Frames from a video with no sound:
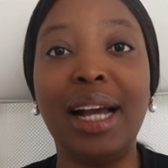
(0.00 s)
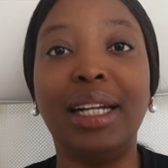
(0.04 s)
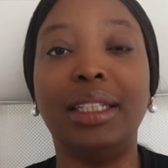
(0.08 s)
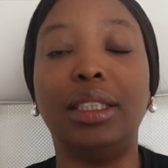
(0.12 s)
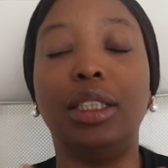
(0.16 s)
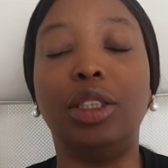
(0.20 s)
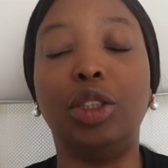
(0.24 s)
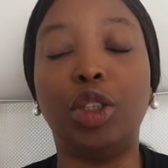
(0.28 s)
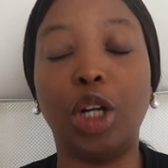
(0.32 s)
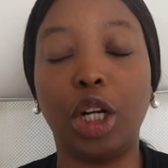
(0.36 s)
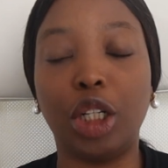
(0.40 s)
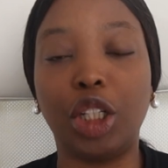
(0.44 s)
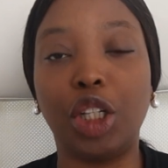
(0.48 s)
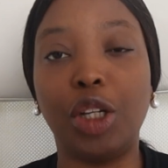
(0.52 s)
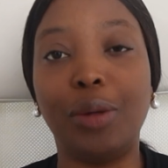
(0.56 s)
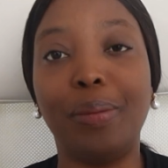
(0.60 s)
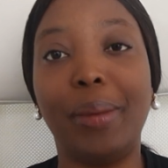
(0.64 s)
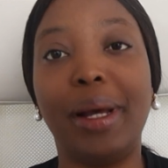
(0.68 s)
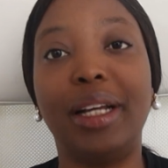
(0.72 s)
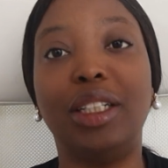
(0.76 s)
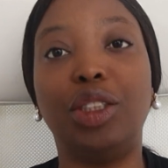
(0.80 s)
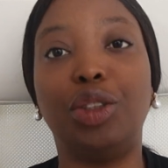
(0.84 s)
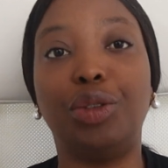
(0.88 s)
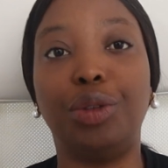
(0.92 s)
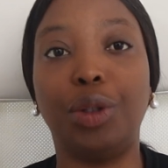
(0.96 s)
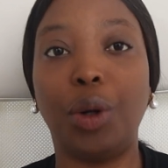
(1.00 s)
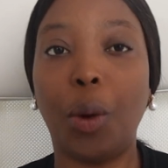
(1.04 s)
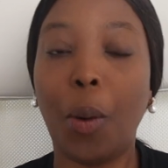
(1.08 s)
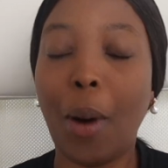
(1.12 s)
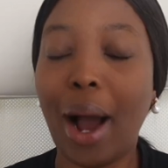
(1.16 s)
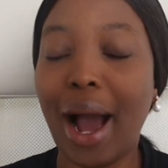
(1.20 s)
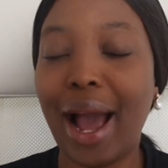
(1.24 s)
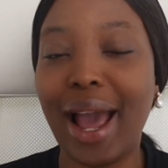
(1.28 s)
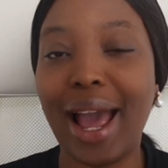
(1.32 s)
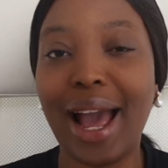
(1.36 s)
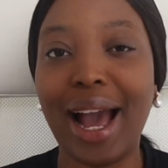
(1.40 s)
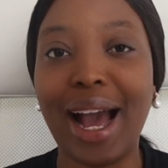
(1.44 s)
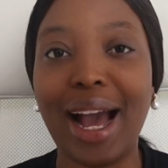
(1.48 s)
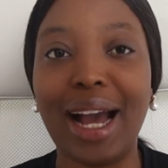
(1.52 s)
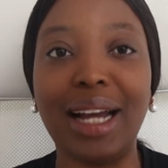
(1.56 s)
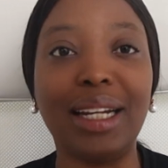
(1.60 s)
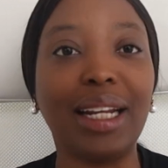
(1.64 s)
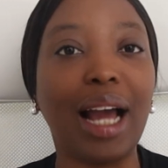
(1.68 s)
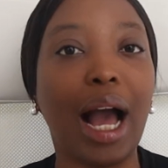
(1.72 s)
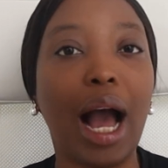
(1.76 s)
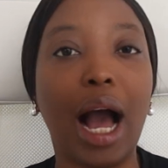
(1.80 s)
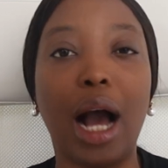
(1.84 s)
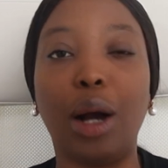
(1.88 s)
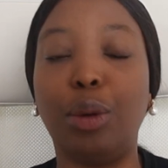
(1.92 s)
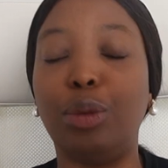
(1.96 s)
the documents required,
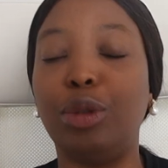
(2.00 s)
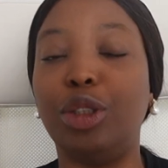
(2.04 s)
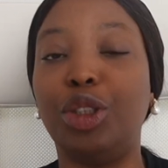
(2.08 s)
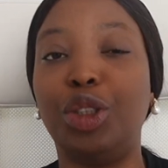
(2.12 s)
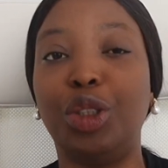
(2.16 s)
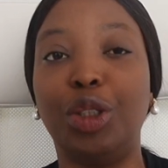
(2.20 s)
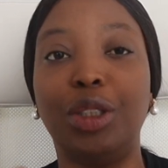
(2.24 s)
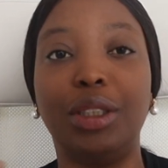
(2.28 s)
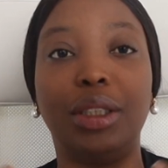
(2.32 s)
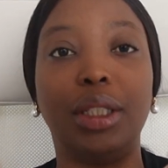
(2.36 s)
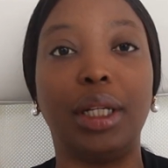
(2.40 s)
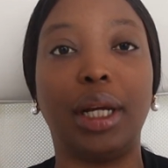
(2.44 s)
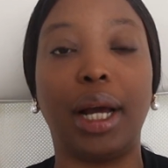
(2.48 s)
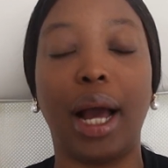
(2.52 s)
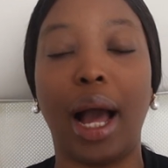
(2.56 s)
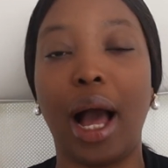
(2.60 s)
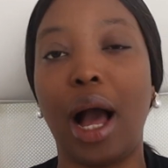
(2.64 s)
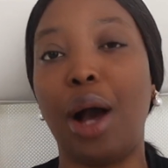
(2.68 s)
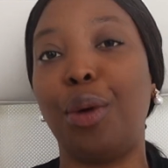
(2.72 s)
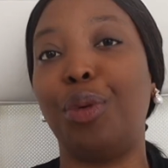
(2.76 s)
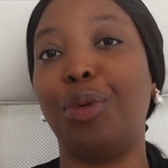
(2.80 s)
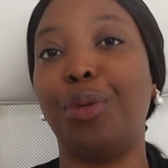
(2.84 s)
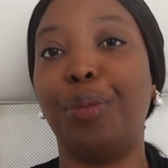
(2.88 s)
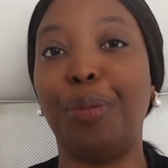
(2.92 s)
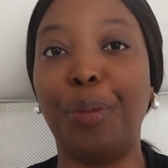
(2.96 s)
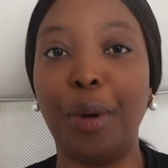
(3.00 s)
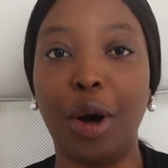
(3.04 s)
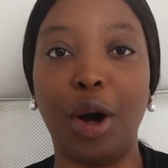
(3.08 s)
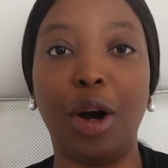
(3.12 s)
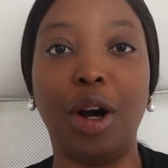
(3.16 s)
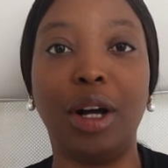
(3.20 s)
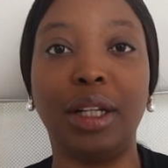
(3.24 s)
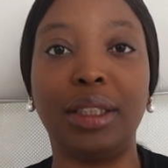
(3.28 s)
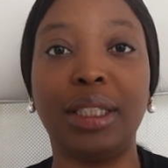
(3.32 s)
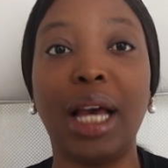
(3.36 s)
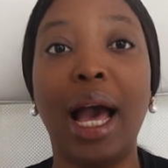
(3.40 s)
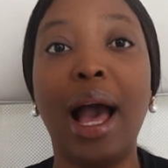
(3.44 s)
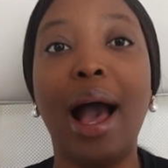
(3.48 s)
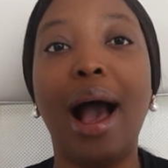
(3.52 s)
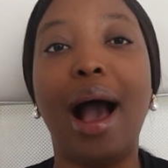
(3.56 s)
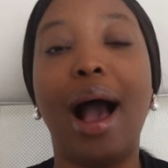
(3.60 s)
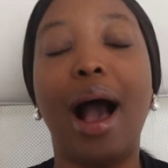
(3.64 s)
how we chose the car we bought,